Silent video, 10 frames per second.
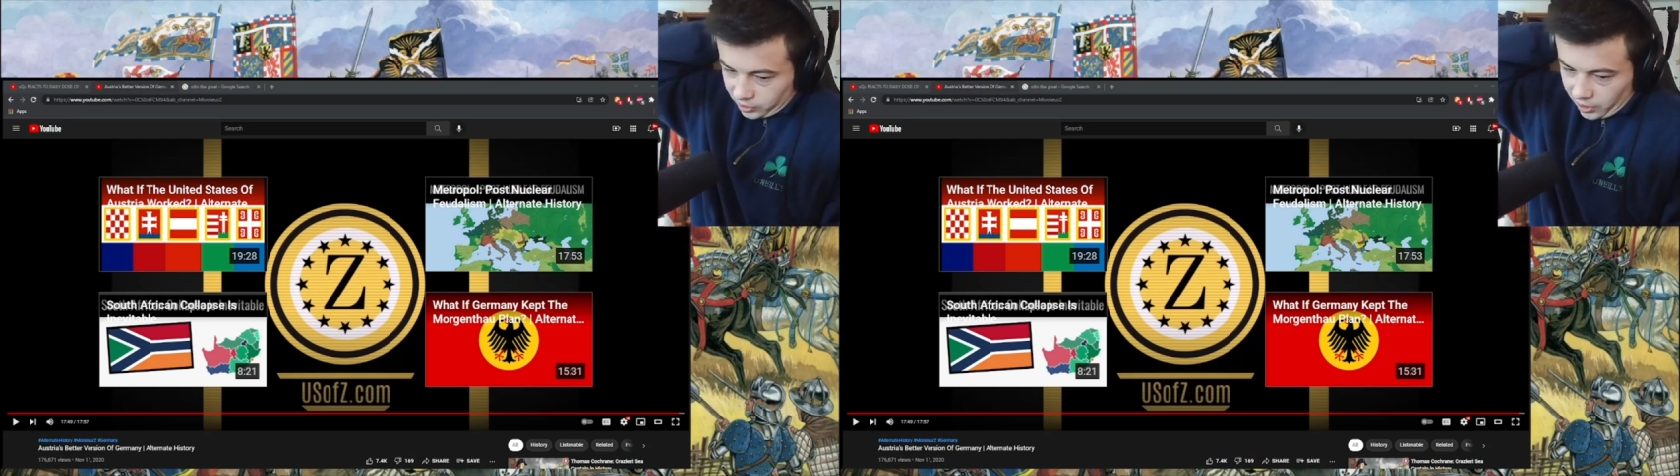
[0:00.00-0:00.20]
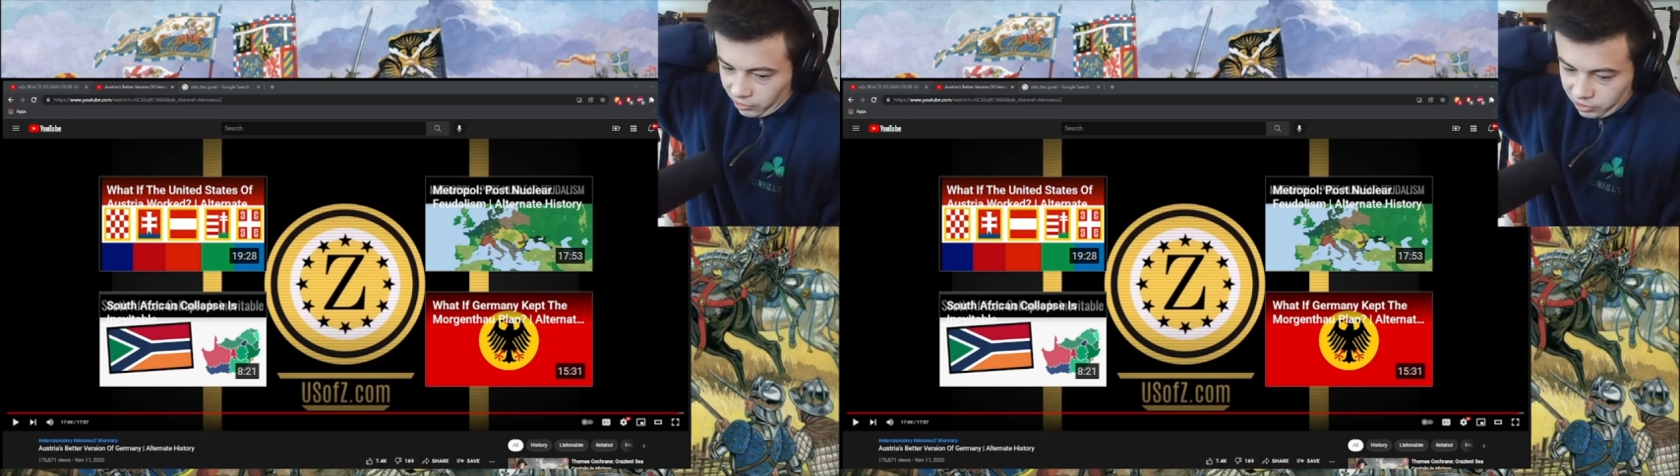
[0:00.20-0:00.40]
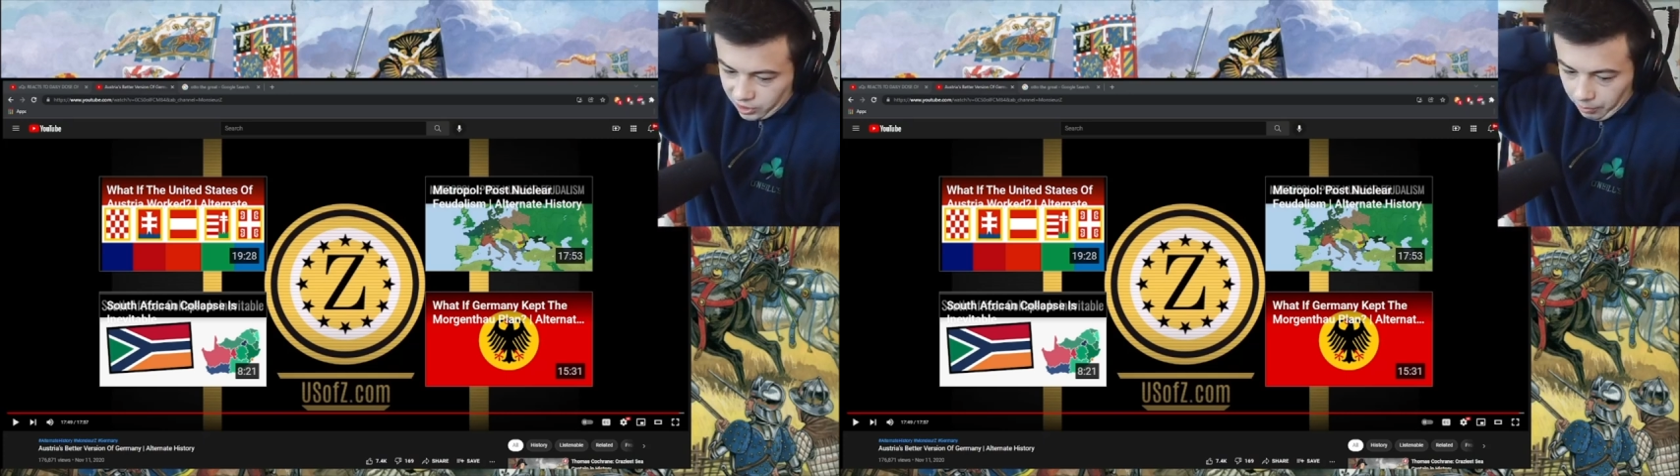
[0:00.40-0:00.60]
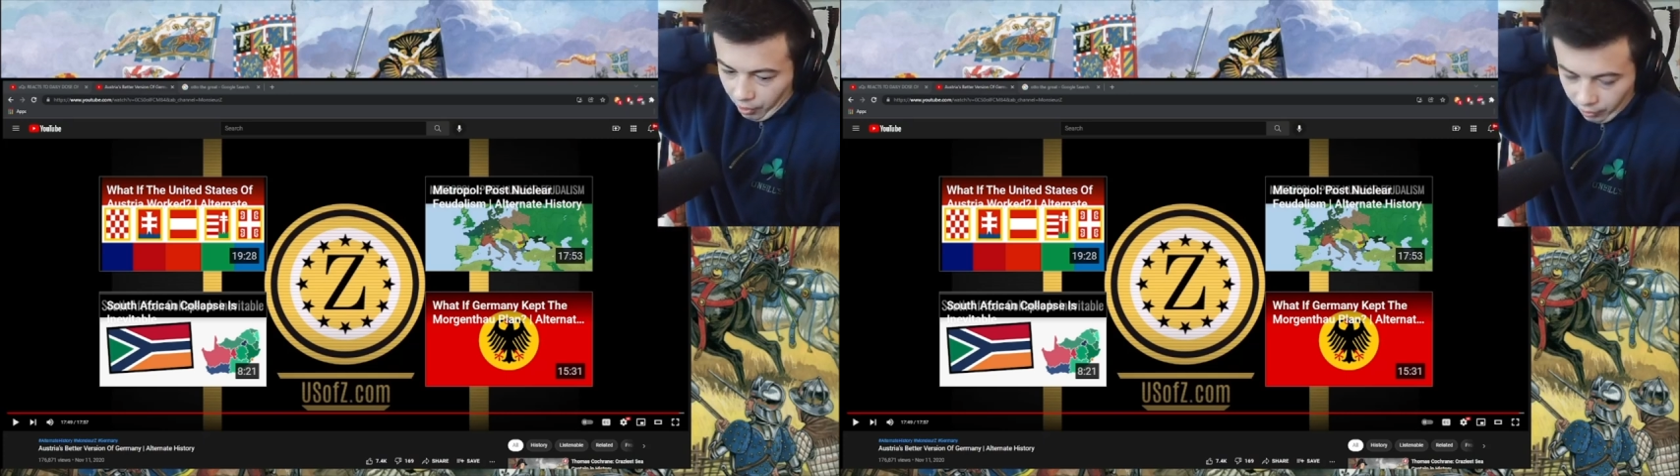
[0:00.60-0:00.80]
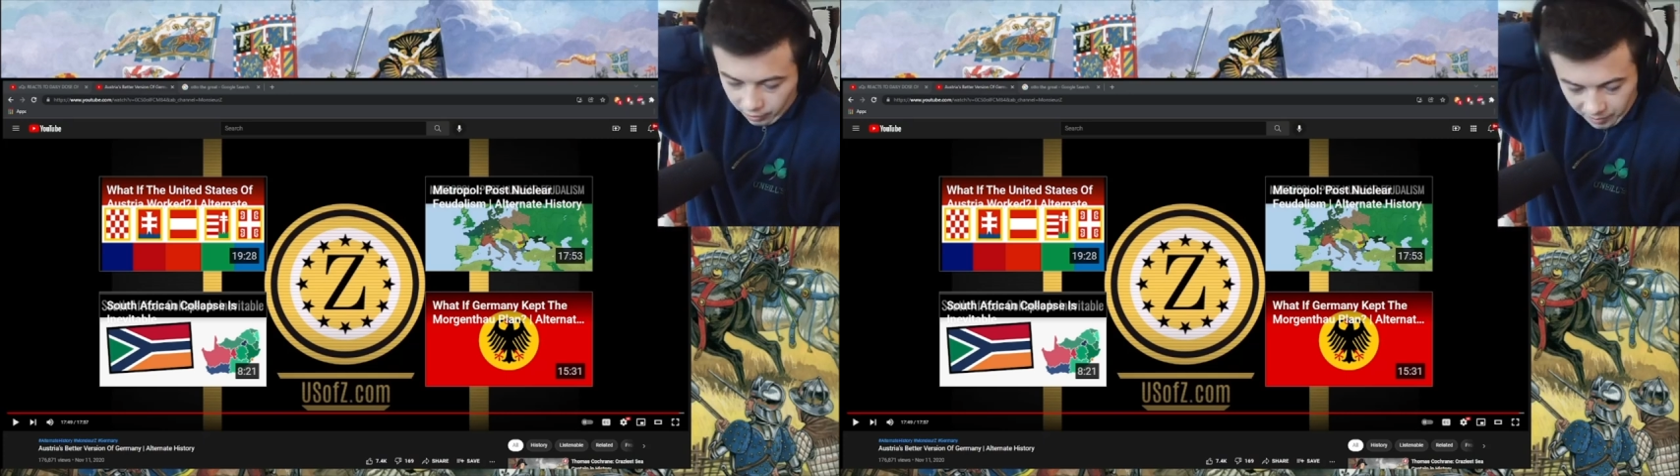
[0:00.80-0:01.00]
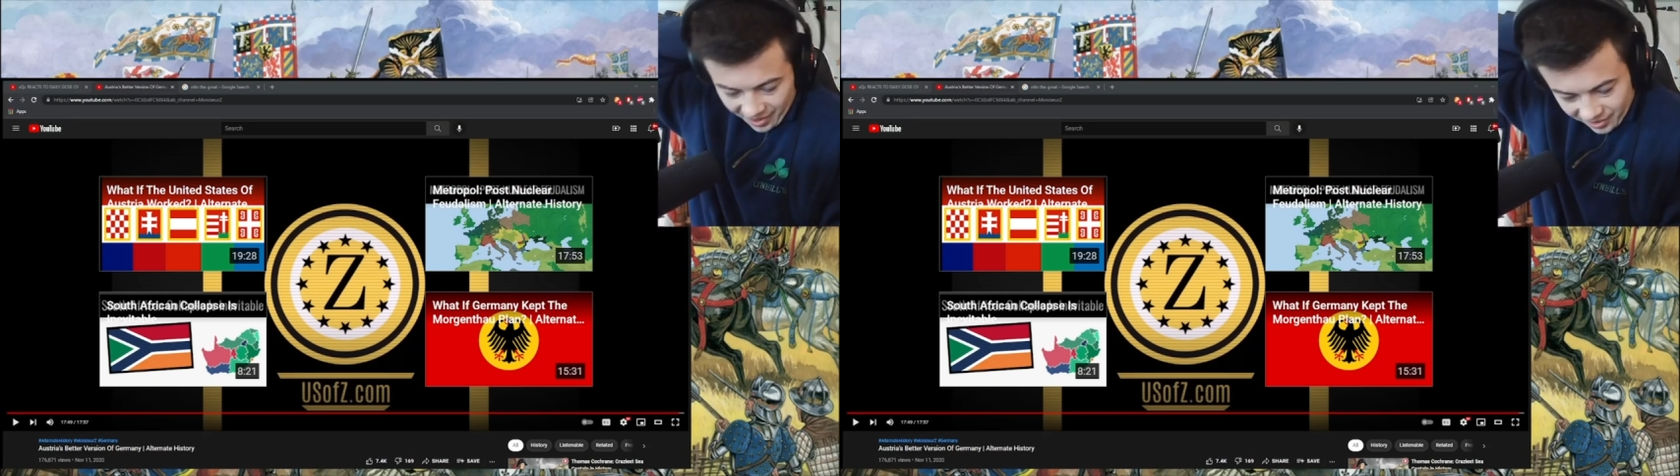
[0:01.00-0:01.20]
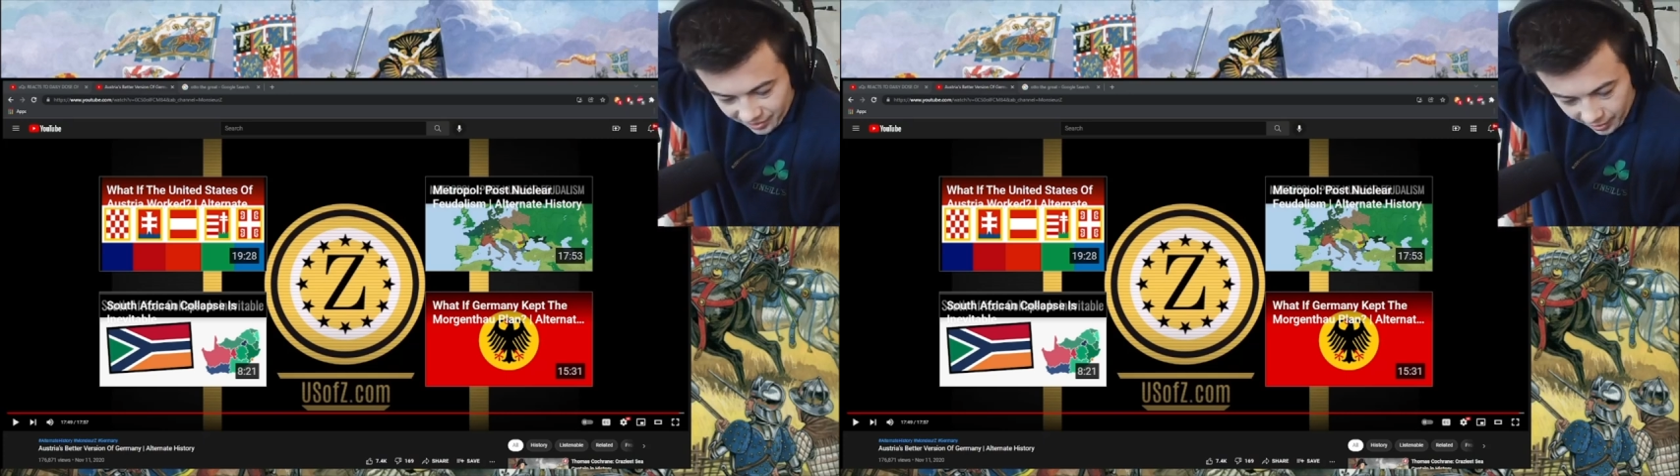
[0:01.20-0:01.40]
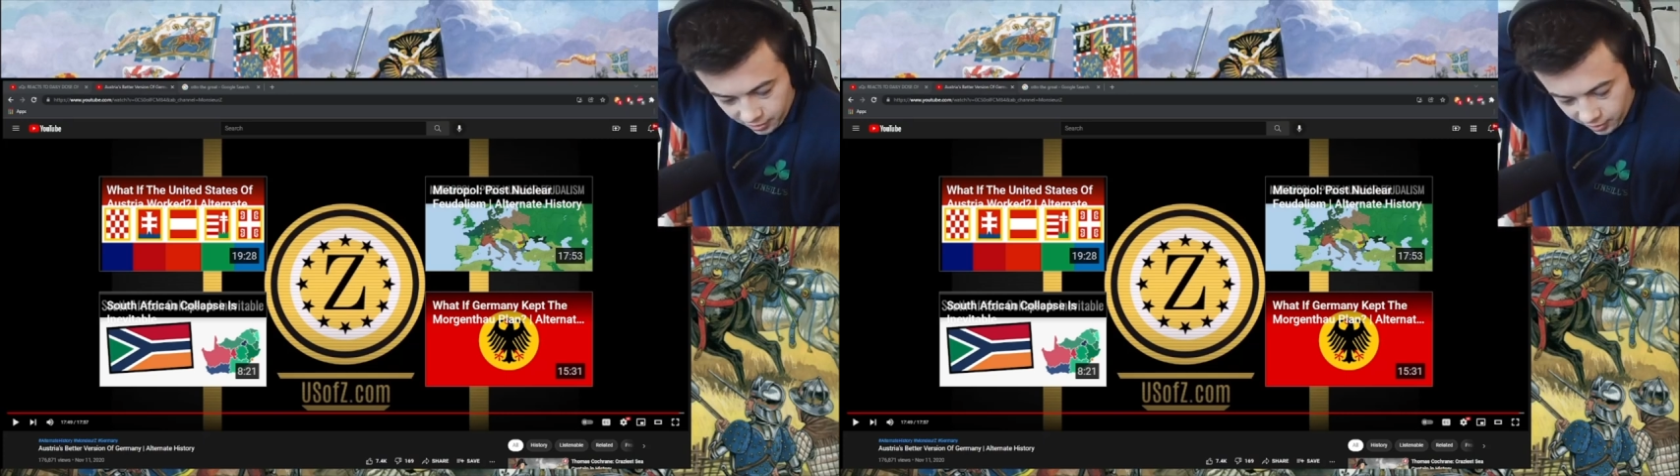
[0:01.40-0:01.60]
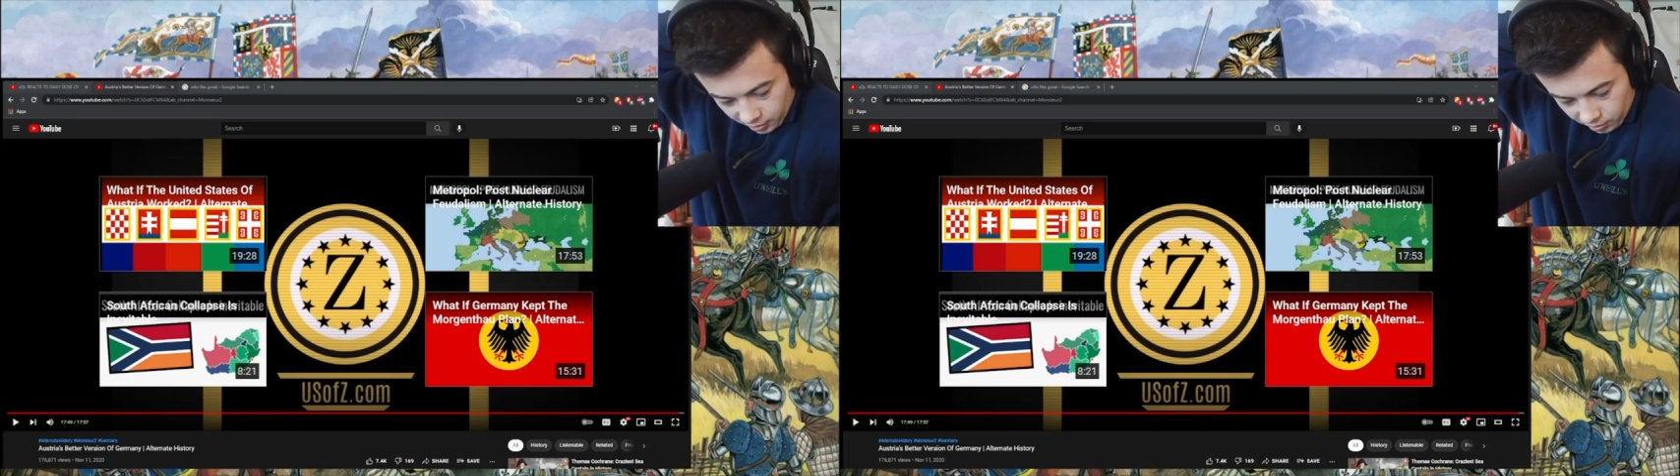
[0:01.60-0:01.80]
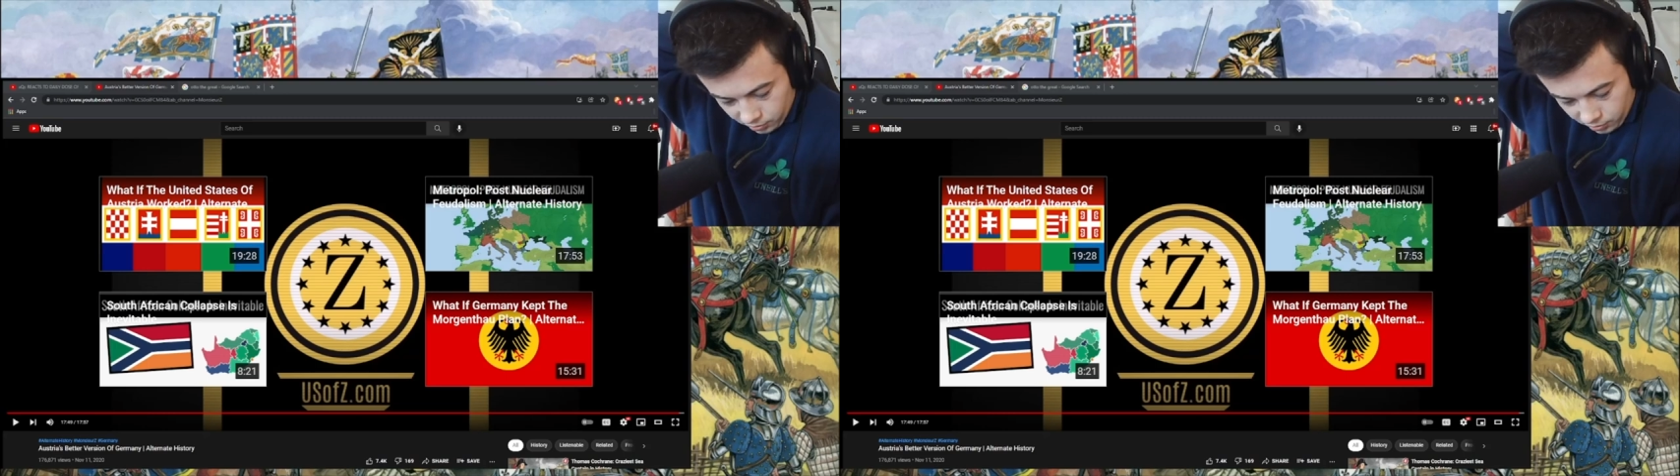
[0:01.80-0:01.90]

interesting part about it, I think,